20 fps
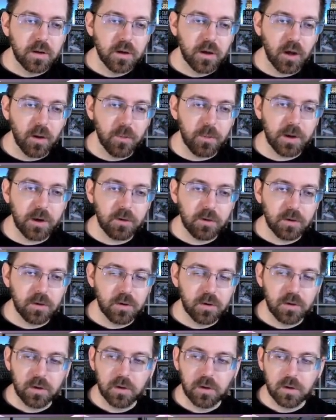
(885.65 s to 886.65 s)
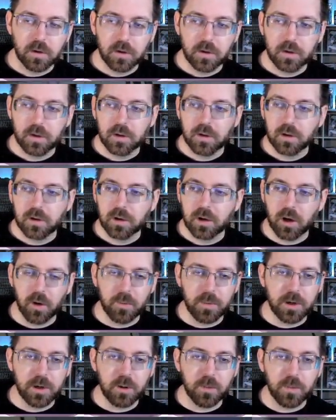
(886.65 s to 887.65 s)
Come here. Come
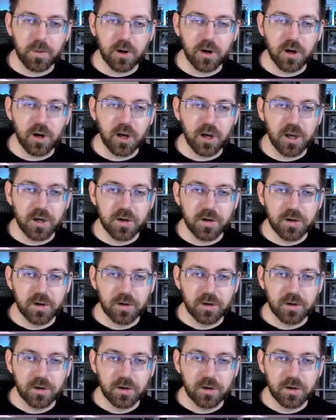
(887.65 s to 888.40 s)
here, bud.